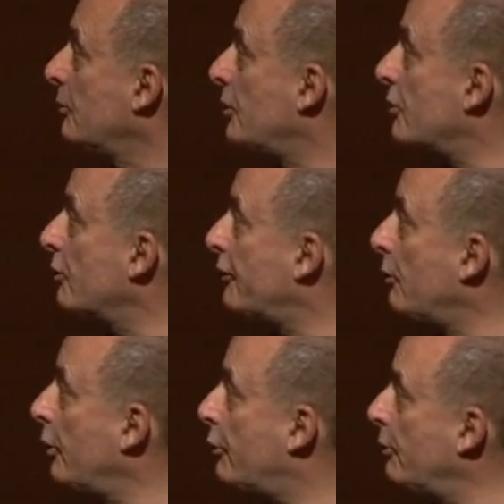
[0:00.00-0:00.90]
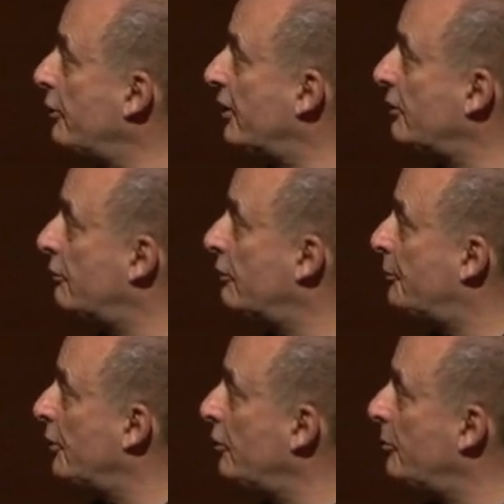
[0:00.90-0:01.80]
which also recruited to the
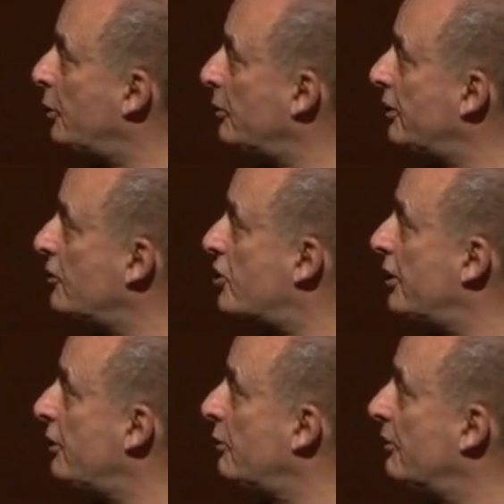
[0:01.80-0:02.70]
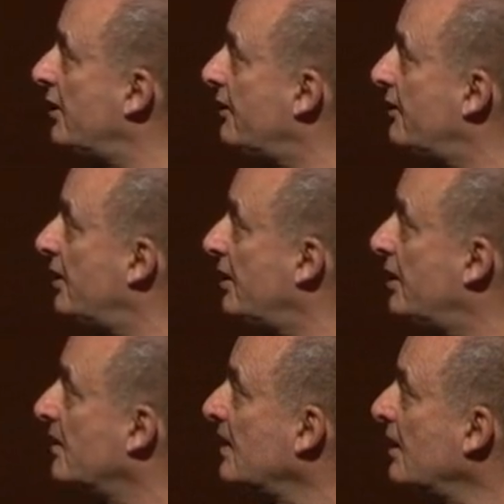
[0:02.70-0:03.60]
polyubiquitin chain using
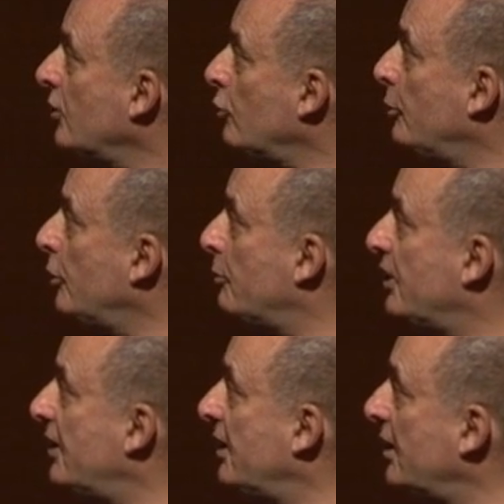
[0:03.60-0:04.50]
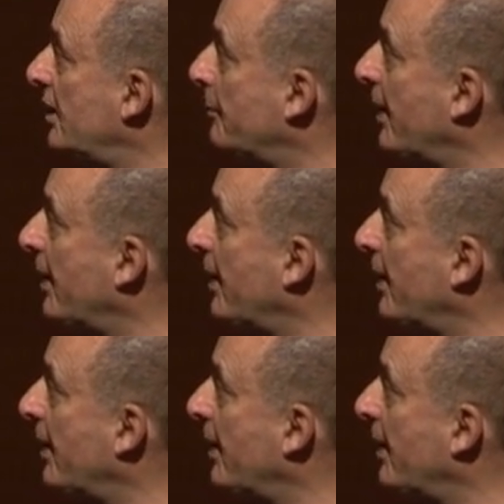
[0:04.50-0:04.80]
the ubiquitin